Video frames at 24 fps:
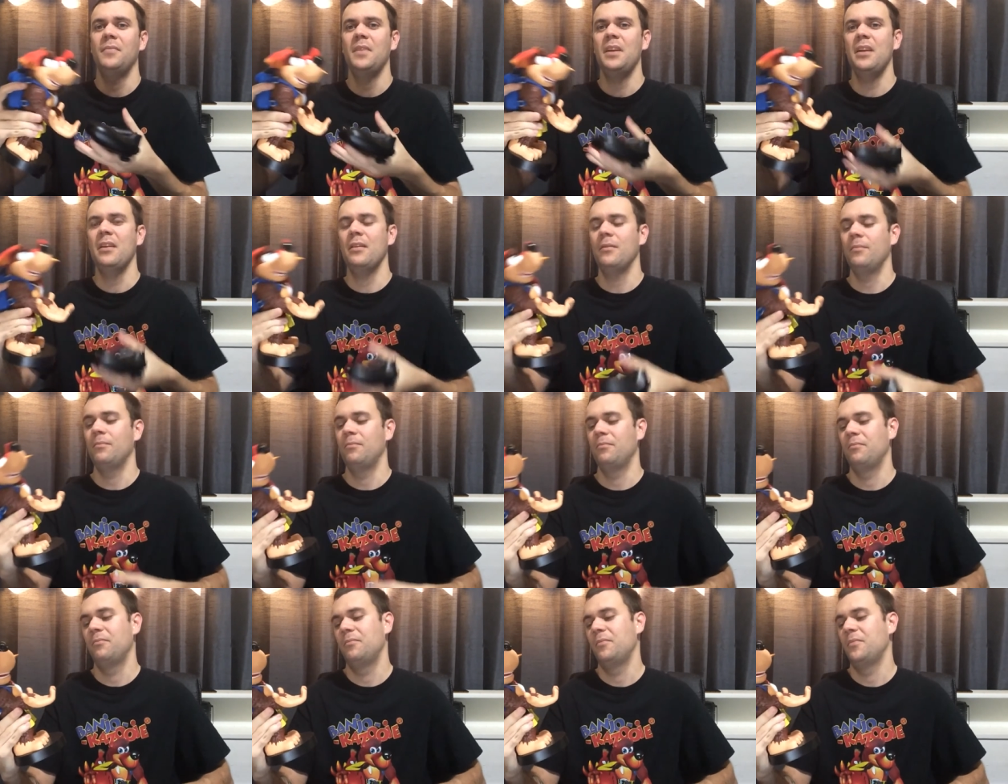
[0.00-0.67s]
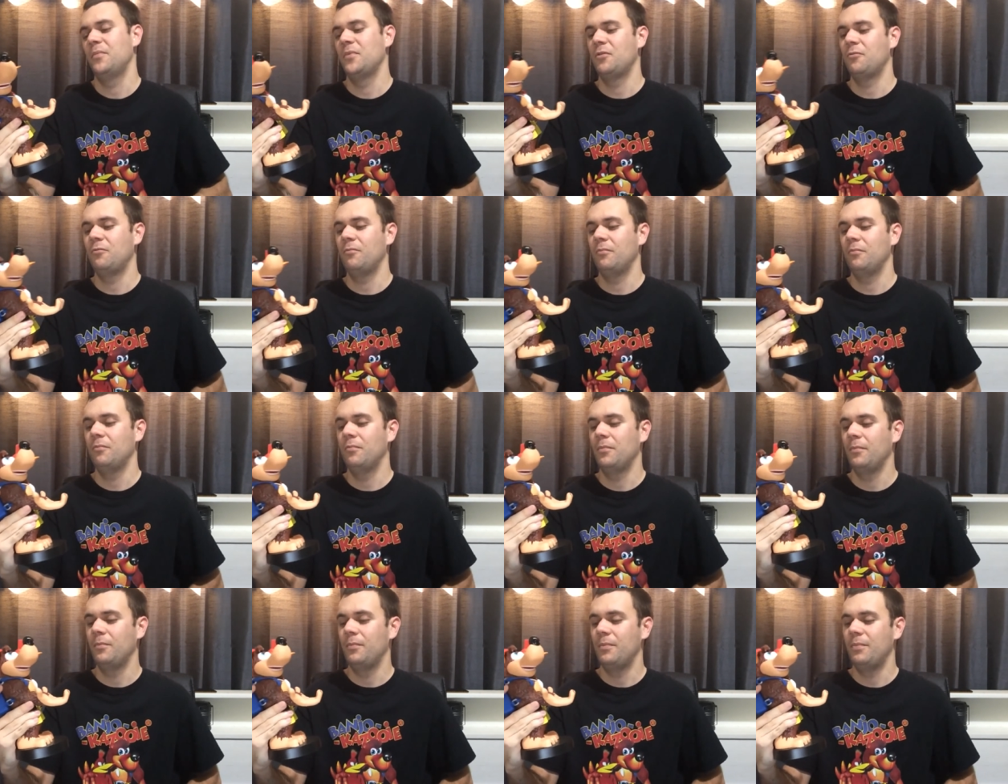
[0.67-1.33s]
Yeah,
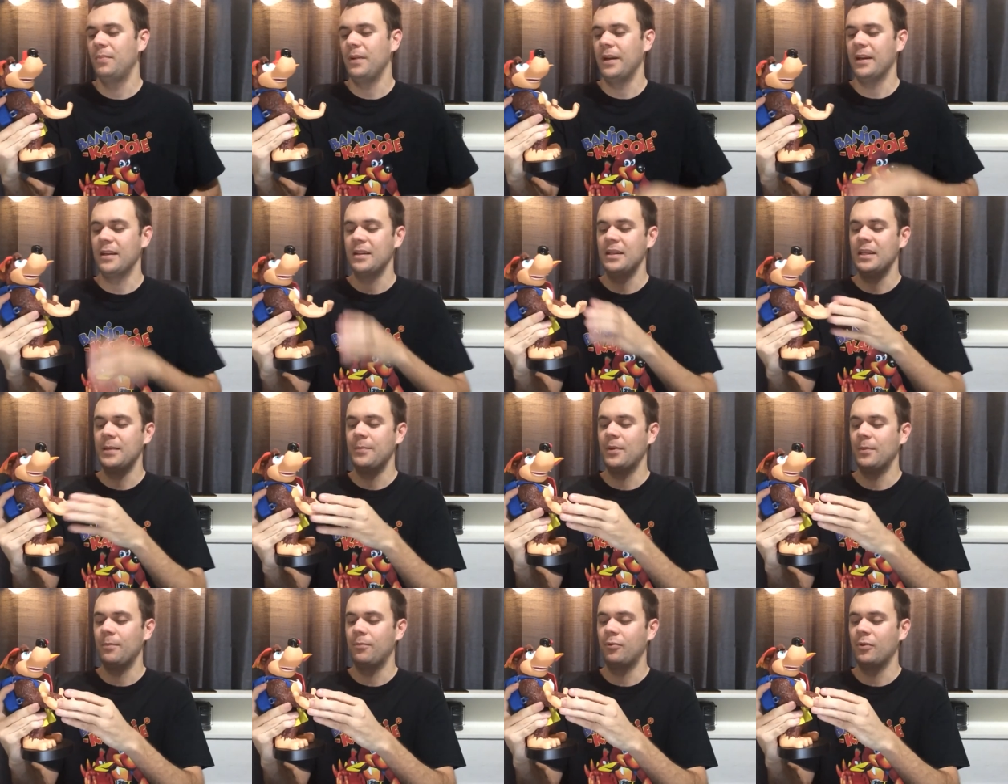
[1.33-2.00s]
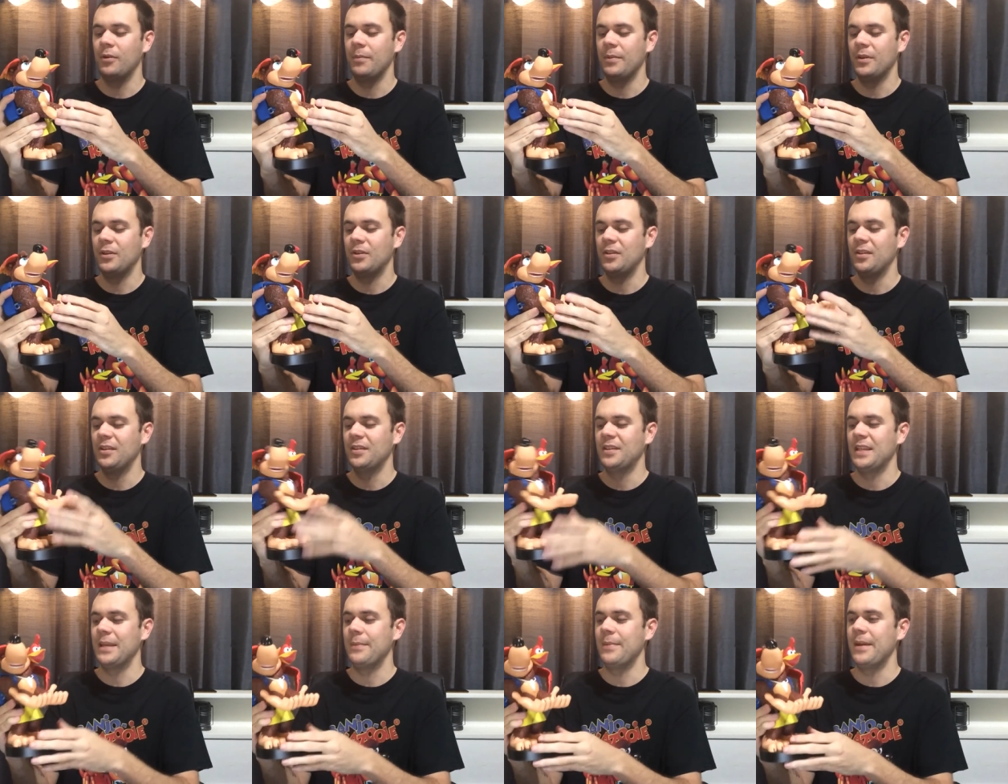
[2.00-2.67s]
I can dip it pretty much at
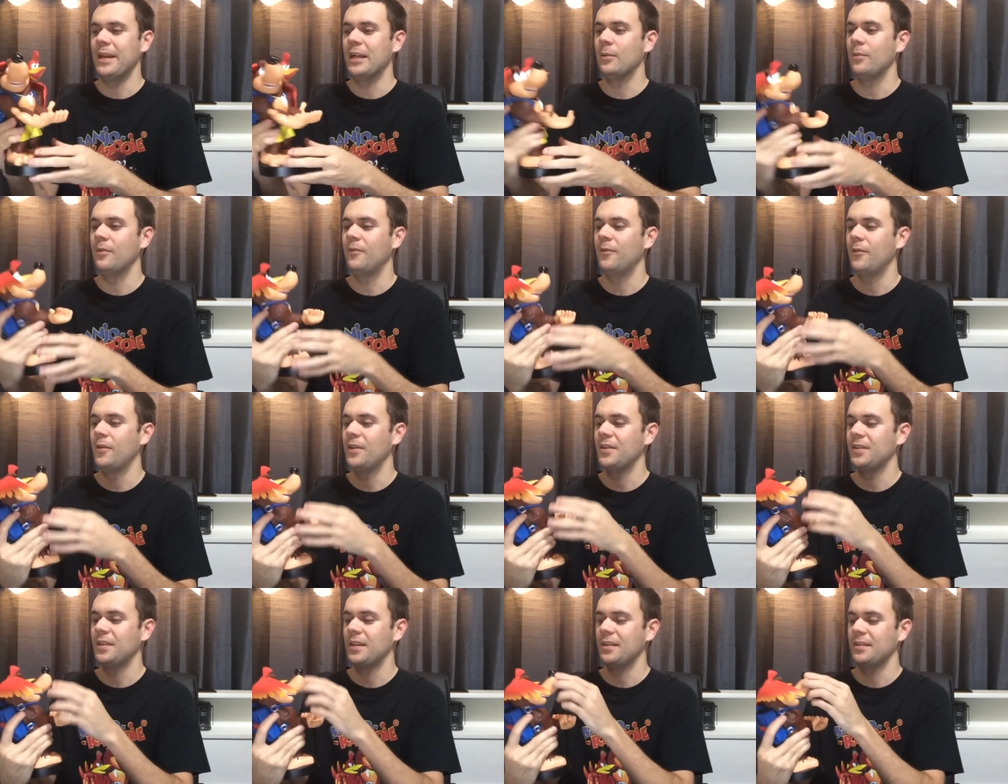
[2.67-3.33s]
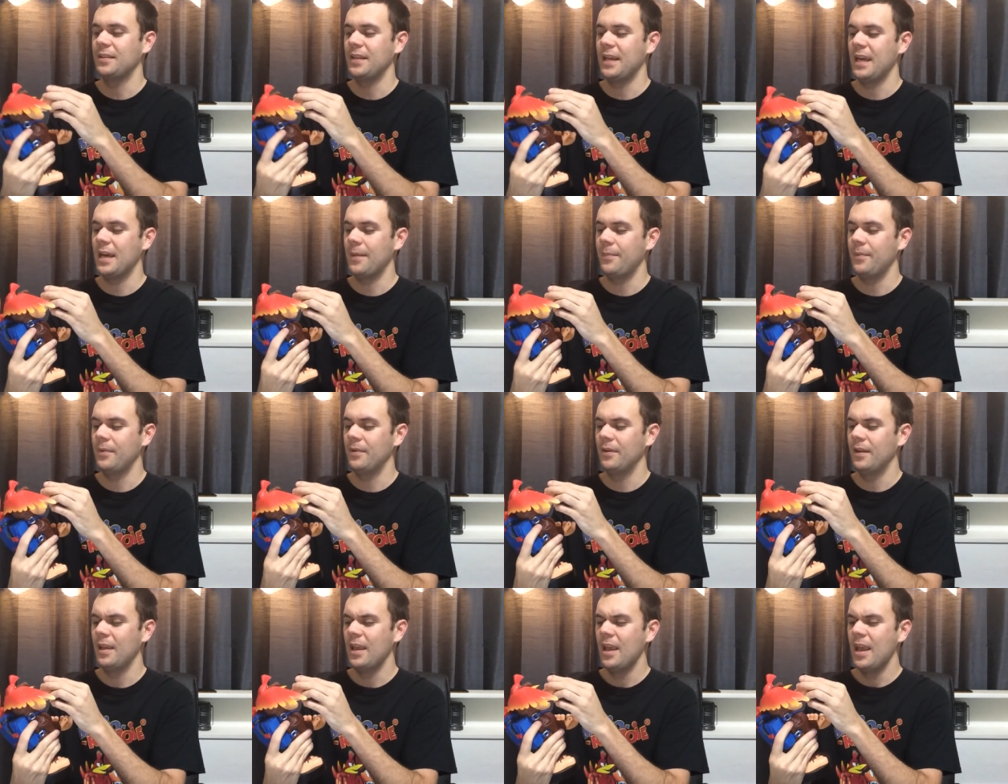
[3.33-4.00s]
the same angle before this starts to
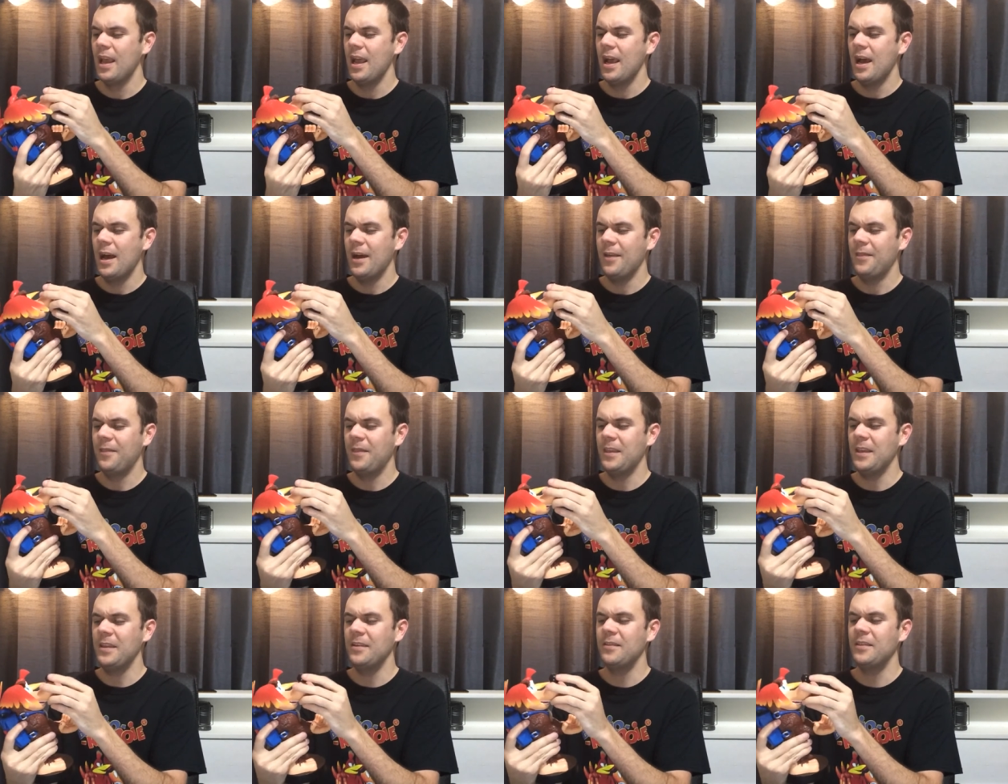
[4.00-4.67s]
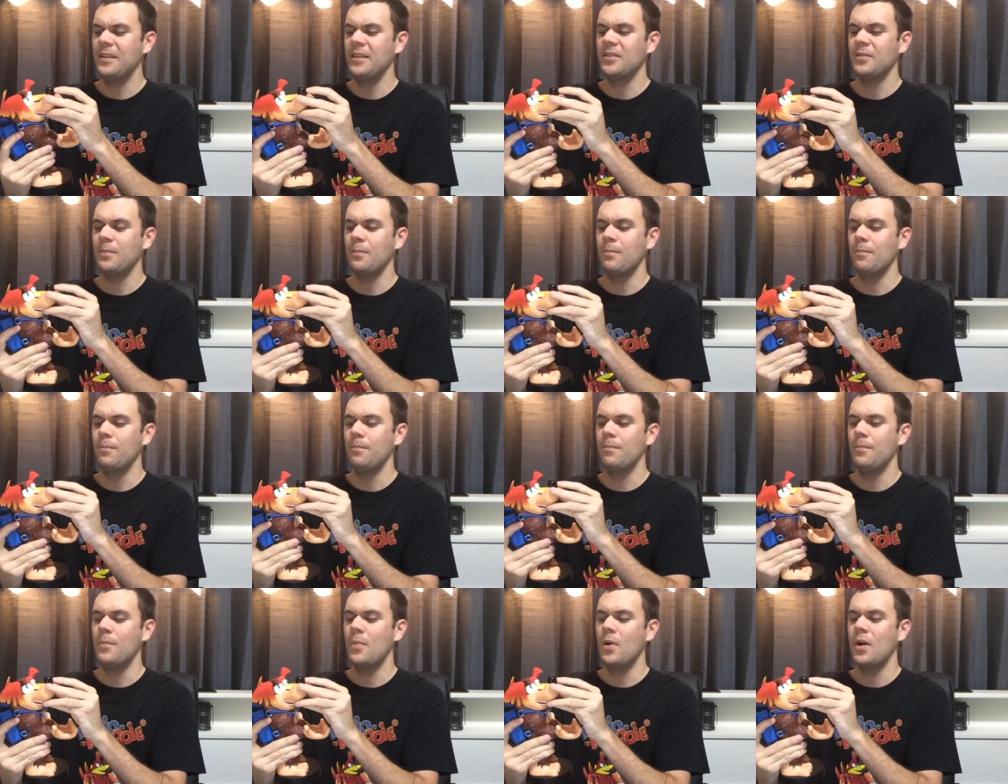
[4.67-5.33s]
happen. I think this
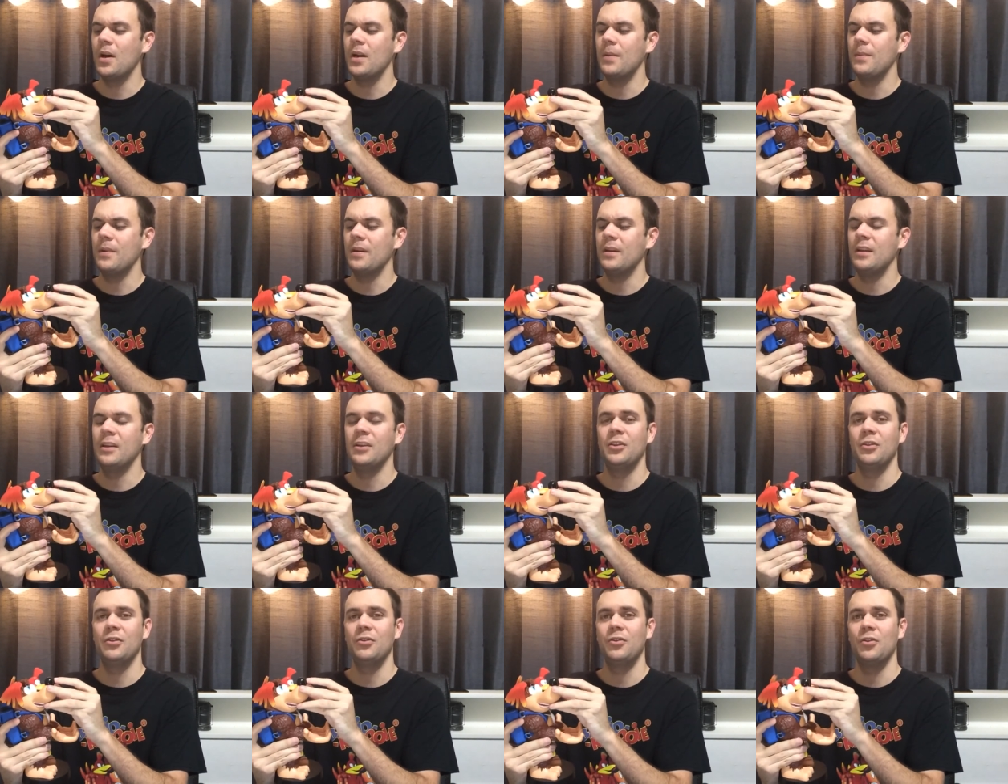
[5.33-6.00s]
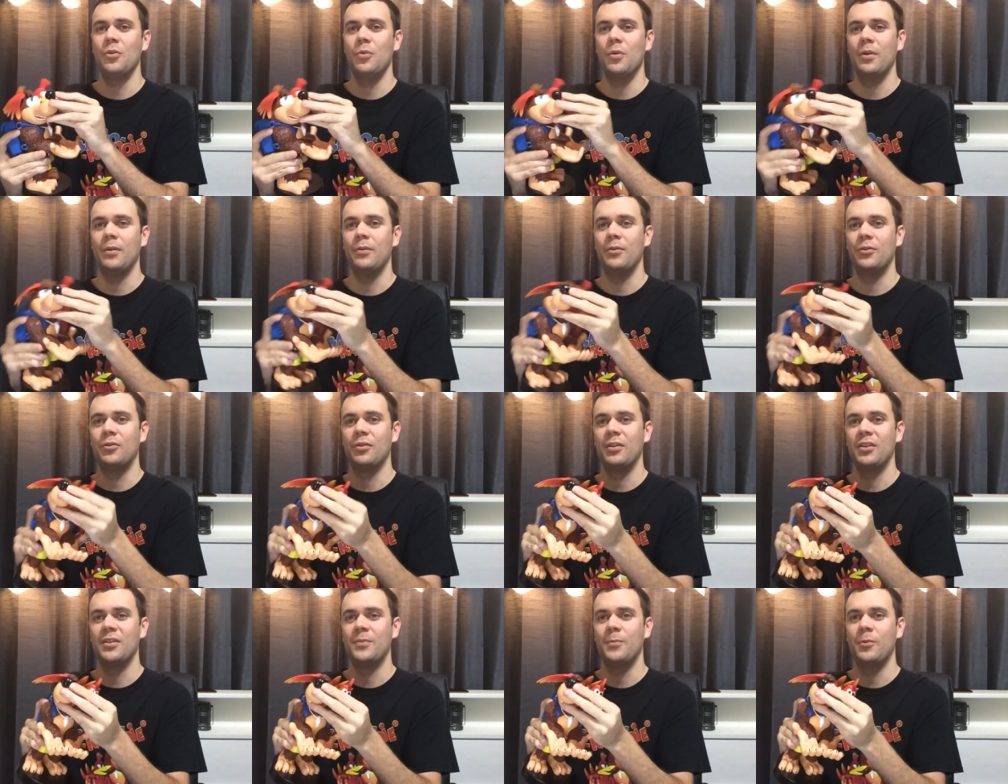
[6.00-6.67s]
might have been an issue too on
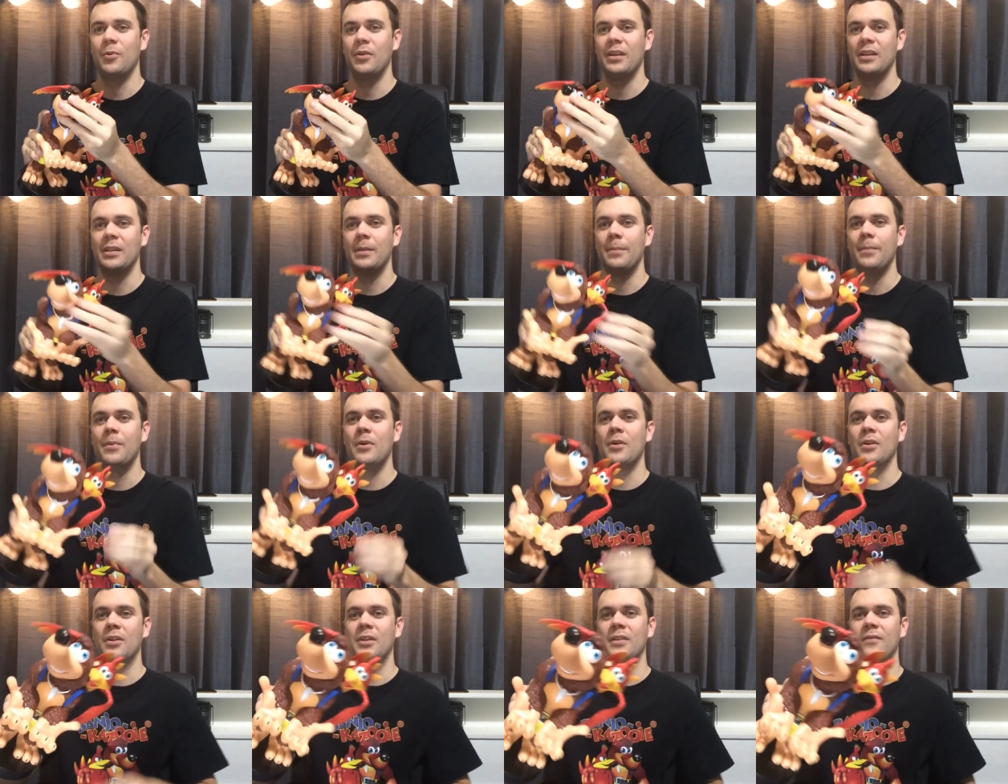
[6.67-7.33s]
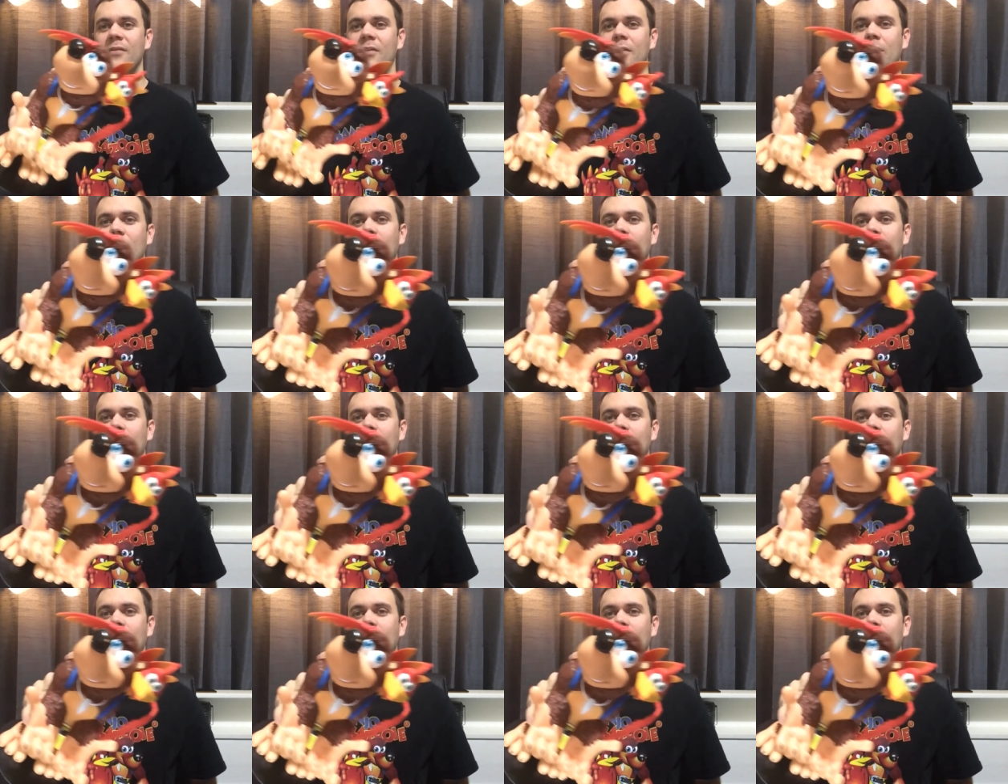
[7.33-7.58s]
transporting in the box. If